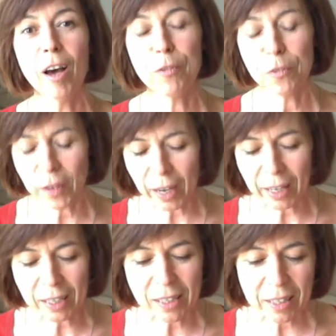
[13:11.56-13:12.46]

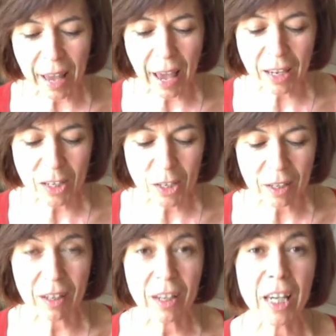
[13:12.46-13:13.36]
feelings. And
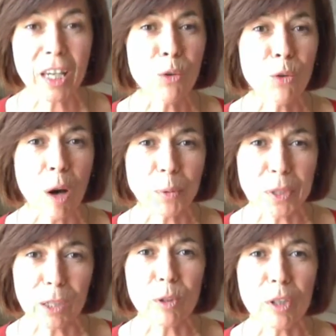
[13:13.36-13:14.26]
you're
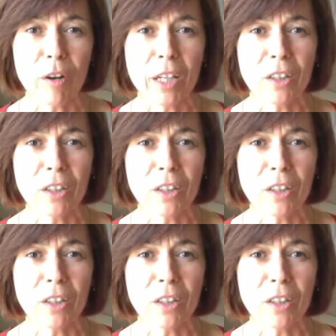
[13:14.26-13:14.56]
absolutely right.